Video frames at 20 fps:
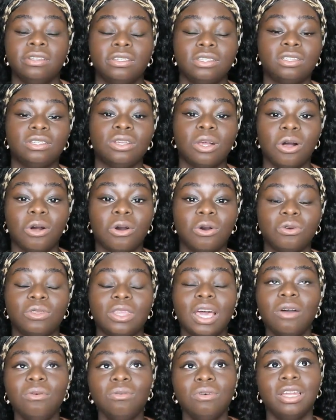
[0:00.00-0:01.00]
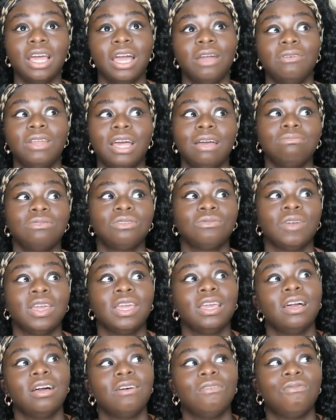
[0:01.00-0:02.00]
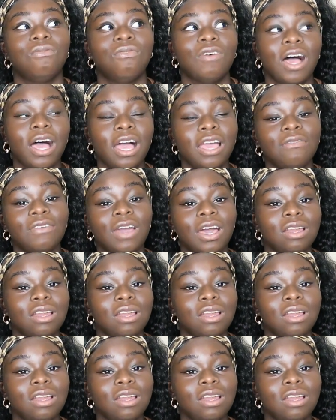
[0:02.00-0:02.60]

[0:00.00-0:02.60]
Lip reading: So that one I would have to rate a 5